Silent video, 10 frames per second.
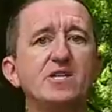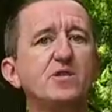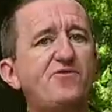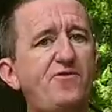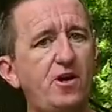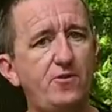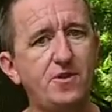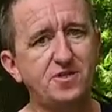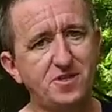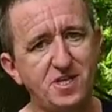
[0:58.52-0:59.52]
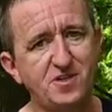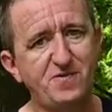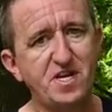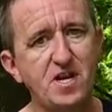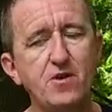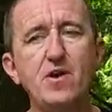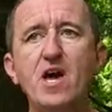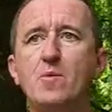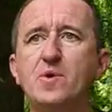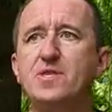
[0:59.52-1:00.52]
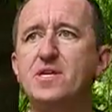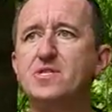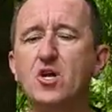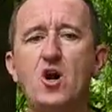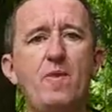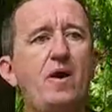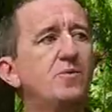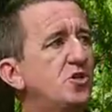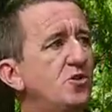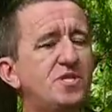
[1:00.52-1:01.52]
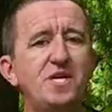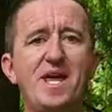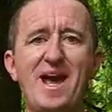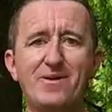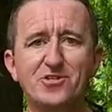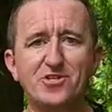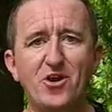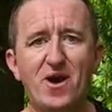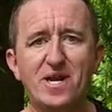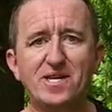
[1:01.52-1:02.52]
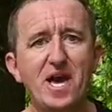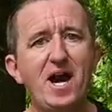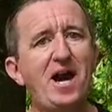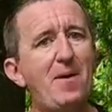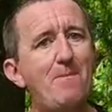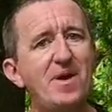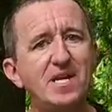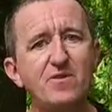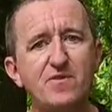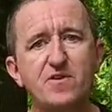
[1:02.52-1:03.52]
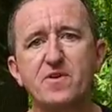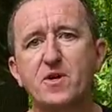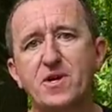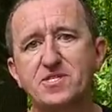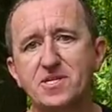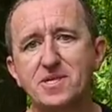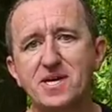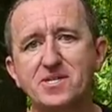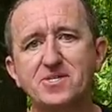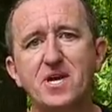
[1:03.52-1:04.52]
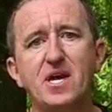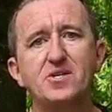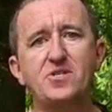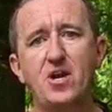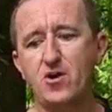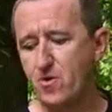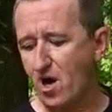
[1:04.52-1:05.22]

is a follow-on to this video, but this time I'm shooting outside. I have many of you requesting this, so